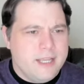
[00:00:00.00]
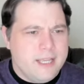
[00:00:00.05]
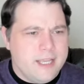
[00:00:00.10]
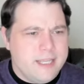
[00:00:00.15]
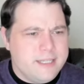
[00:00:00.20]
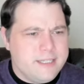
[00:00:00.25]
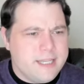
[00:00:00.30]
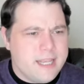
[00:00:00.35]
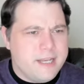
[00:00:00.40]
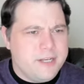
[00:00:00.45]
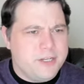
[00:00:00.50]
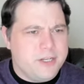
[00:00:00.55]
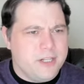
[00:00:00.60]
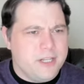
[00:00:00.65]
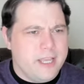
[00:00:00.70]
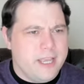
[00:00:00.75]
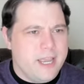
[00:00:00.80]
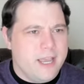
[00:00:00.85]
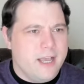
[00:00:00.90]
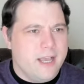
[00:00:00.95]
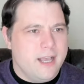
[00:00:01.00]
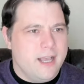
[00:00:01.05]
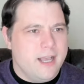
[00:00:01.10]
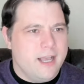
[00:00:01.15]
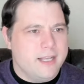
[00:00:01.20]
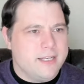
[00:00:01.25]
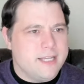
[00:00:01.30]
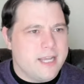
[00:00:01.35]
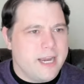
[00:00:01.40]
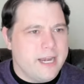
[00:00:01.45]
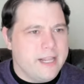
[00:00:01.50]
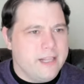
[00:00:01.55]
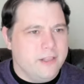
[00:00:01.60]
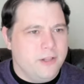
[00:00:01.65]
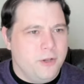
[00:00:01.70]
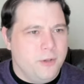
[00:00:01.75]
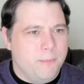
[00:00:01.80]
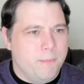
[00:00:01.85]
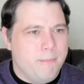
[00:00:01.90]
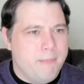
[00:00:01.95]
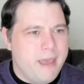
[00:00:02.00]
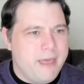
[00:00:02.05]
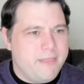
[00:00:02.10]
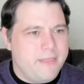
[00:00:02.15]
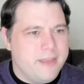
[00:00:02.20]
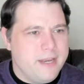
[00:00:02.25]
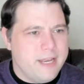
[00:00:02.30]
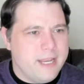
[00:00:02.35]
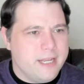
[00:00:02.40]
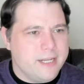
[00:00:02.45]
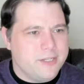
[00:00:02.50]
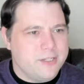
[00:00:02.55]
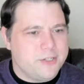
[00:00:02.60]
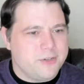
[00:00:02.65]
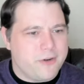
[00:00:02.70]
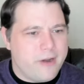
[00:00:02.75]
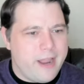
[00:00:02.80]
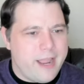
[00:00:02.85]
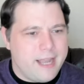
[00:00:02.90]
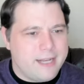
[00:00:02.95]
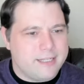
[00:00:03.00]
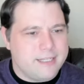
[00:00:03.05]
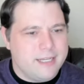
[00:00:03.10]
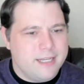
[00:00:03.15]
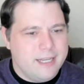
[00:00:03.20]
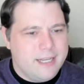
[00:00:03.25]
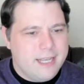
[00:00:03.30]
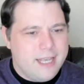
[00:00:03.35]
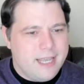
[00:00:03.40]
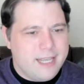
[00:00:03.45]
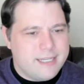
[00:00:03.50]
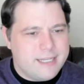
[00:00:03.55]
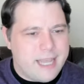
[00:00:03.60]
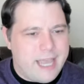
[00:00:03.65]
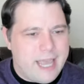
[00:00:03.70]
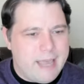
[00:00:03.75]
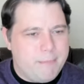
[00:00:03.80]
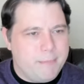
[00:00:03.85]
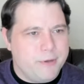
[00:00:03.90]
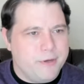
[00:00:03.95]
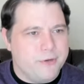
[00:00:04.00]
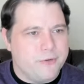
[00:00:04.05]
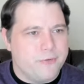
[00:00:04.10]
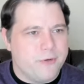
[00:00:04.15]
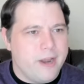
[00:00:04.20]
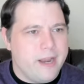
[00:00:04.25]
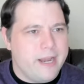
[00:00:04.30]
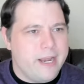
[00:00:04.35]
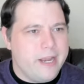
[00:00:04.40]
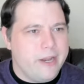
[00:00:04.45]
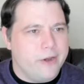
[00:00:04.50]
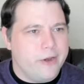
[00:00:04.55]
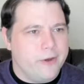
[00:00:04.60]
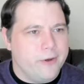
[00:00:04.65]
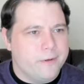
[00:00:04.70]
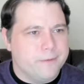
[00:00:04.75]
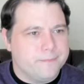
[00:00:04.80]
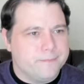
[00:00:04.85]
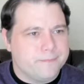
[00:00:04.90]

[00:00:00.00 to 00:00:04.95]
essentially a tiny little method extract has happened right here.